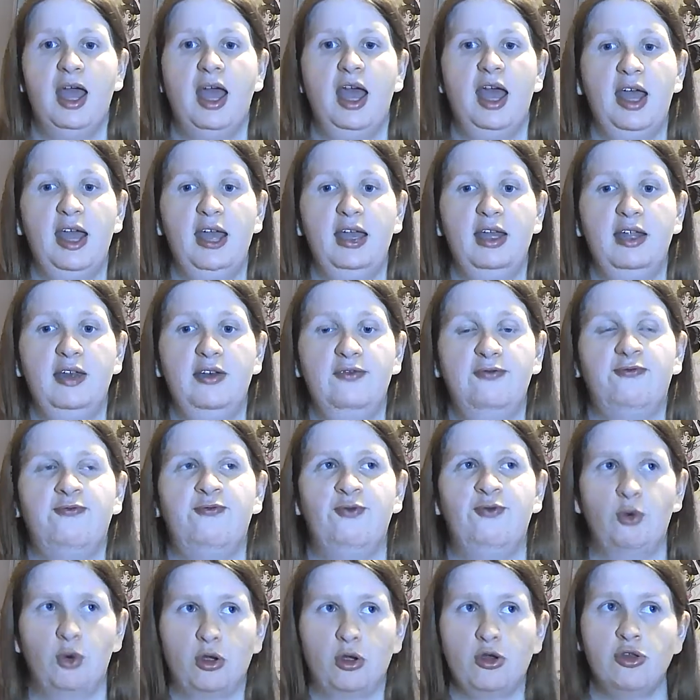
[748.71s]
And
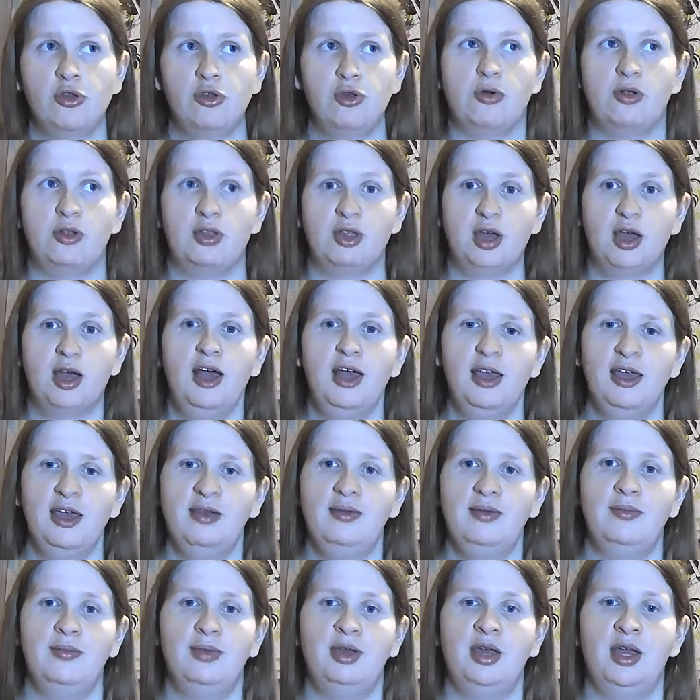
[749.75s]
for a short
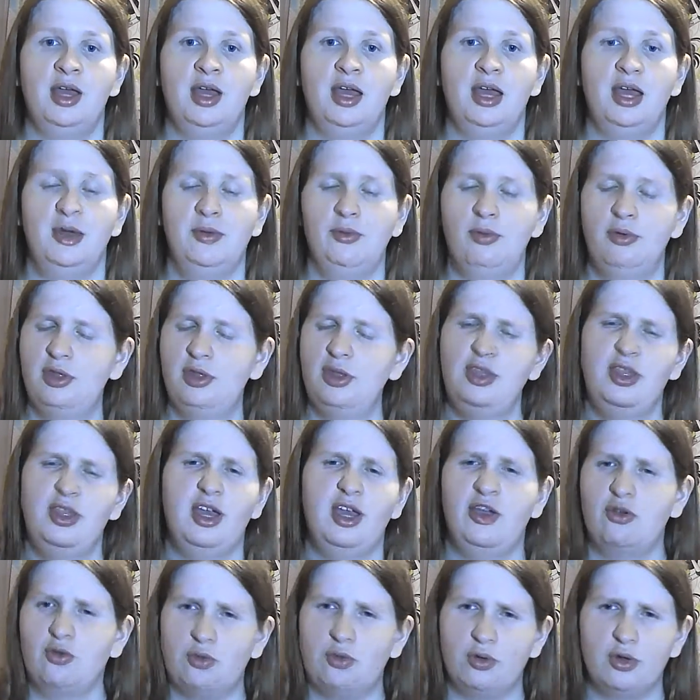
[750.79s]
time, it wasn't
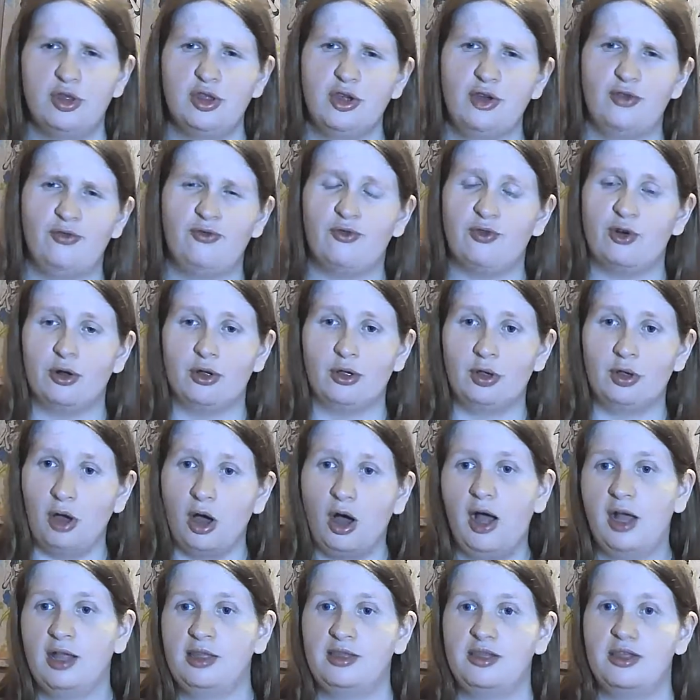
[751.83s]
that Grisha
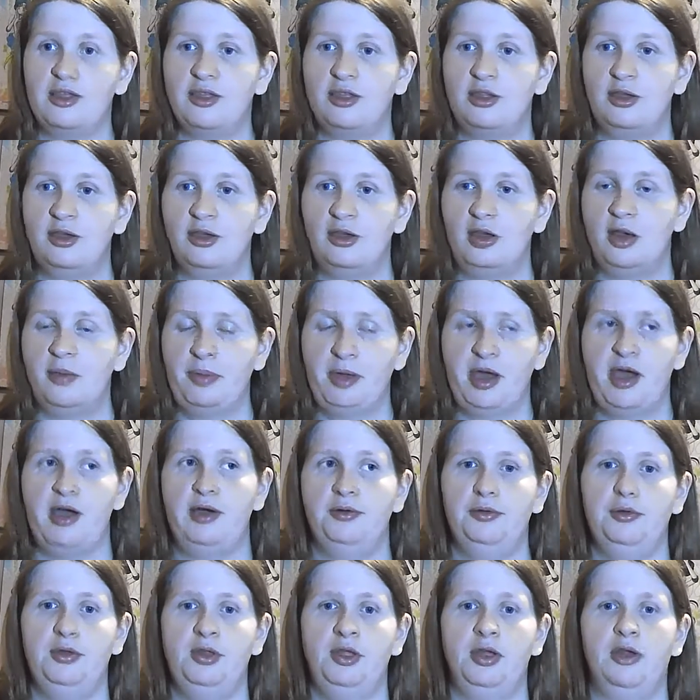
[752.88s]
forgot
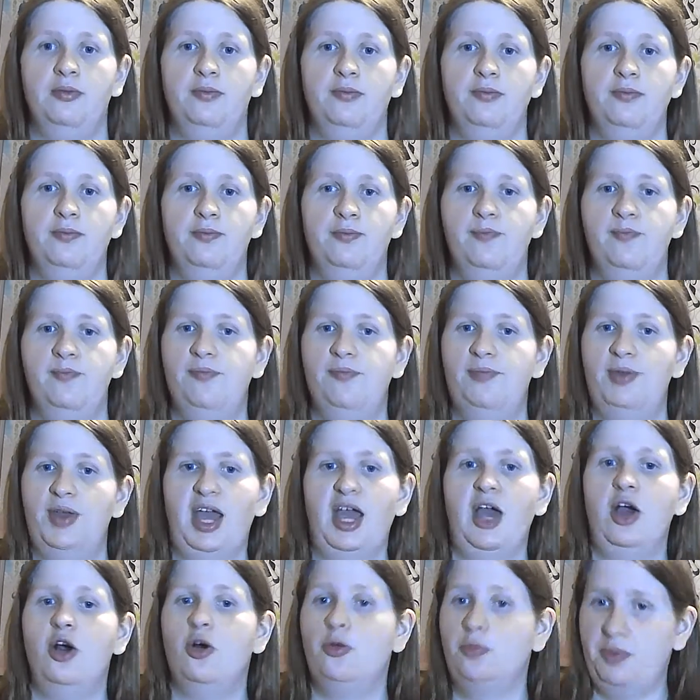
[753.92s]
about, you know,
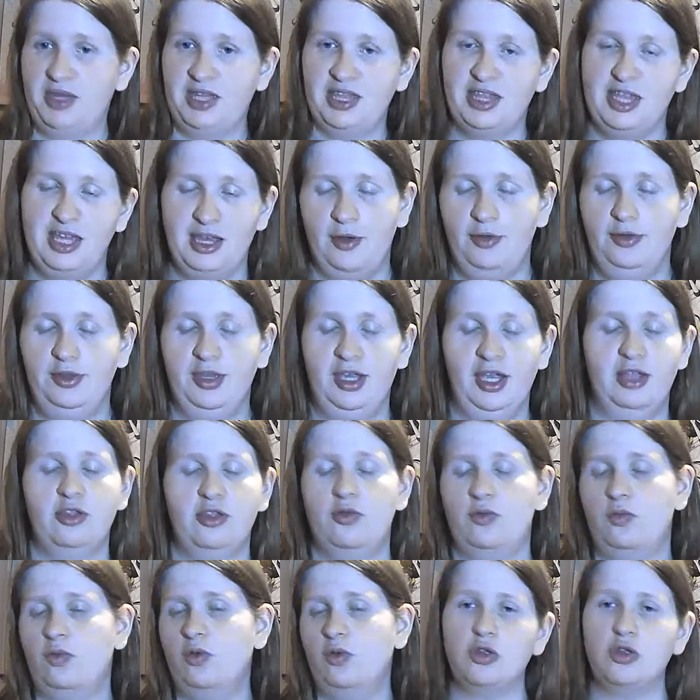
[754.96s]
helping the Eldians
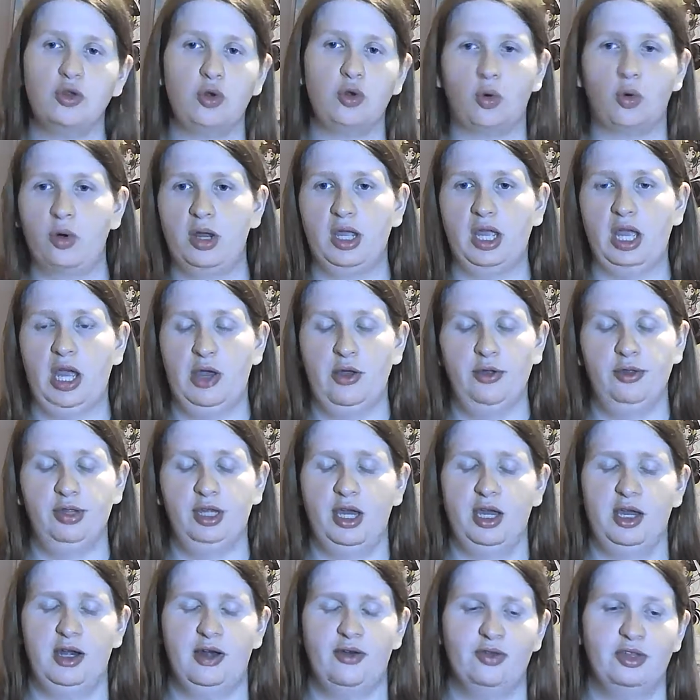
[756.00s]
and restoring Eldia
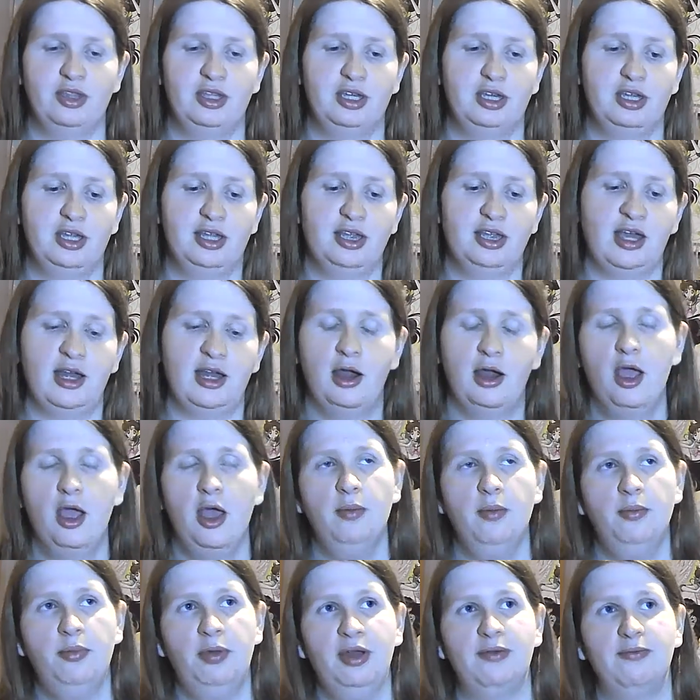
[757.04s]
and everything like that.
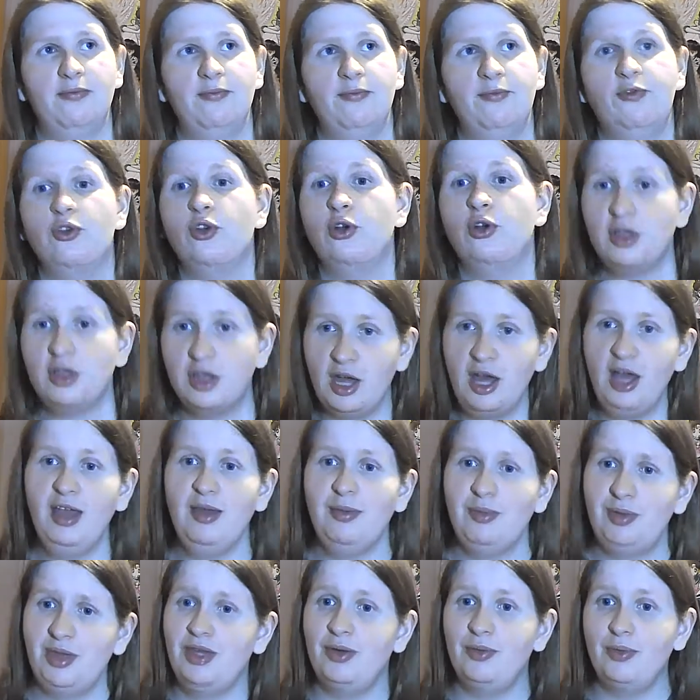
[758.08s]
But for a
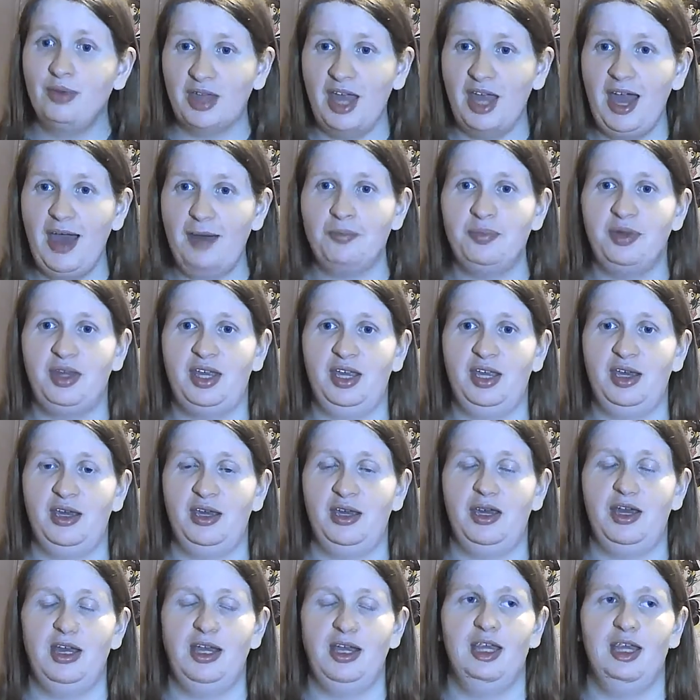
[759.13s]
time, he was happy.
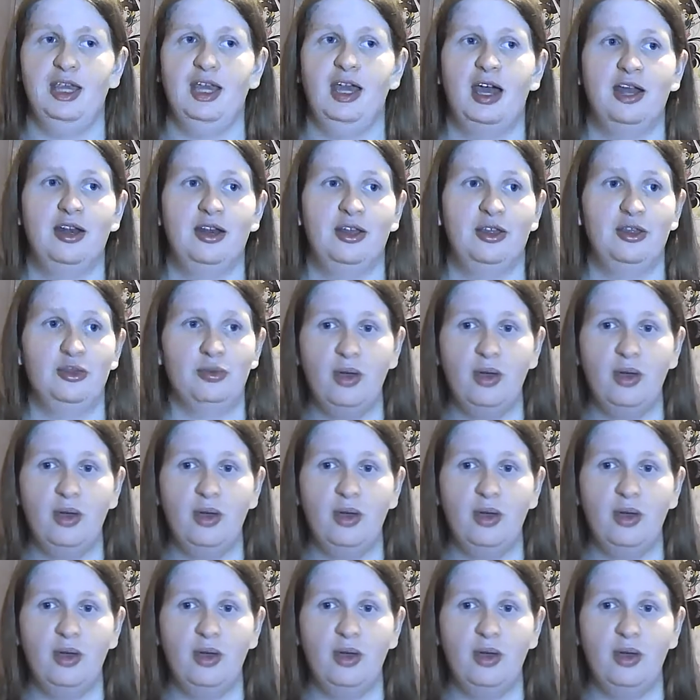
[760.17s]
He had his